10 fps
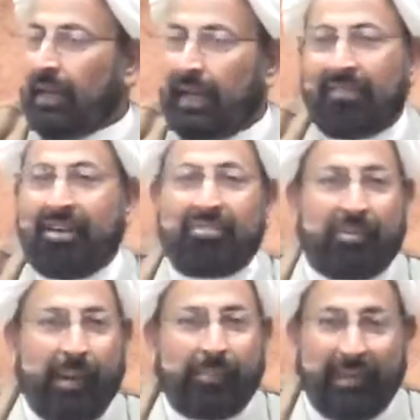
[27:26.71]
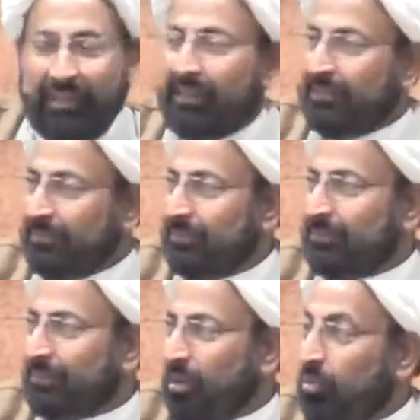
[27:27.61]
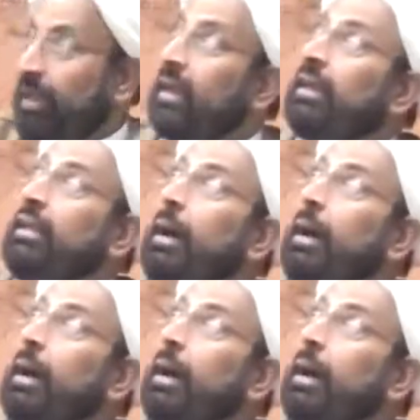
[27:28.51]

love of Imam Ali, where he